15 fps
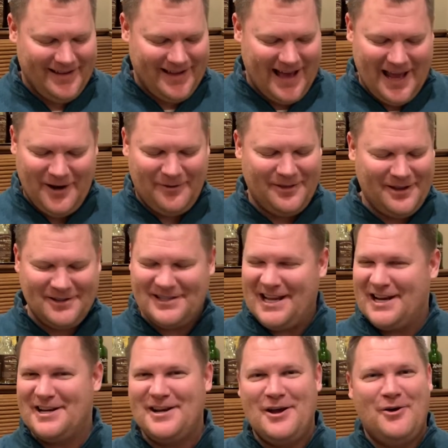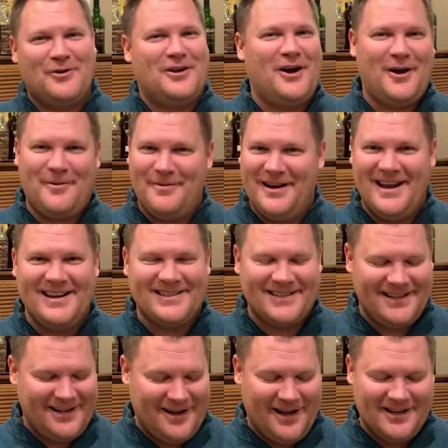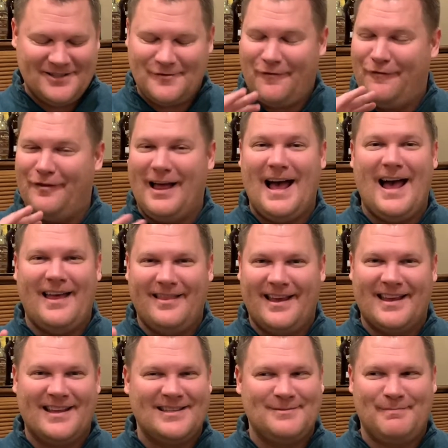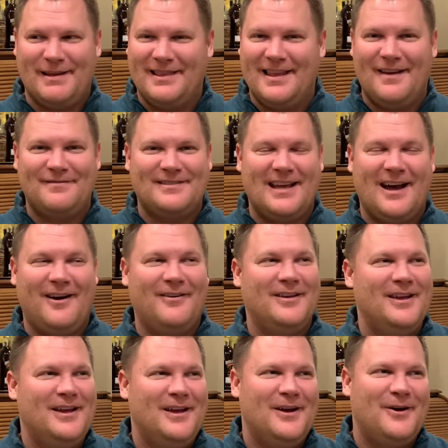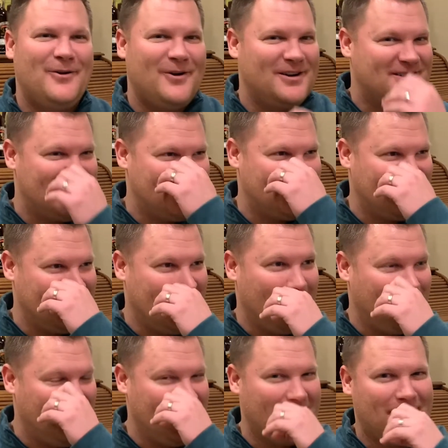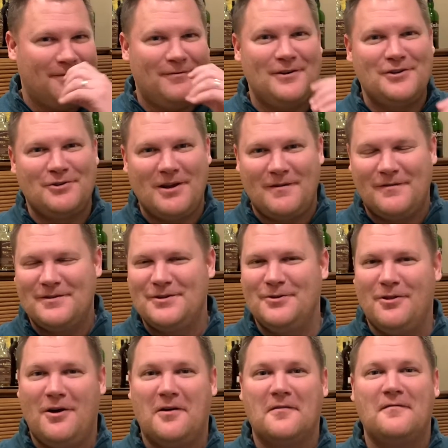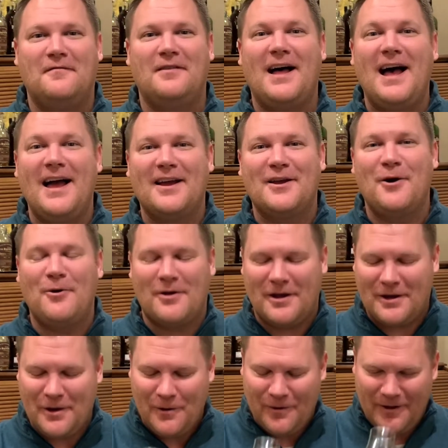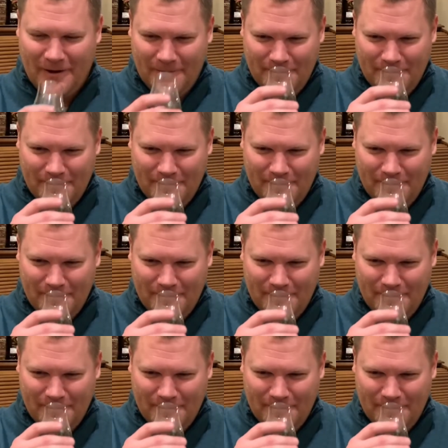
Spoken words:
There's like no carbonation at all. It's flat, like it's been left out, or it's just, been in the refrigerator for too long. Flat Coca-Cola.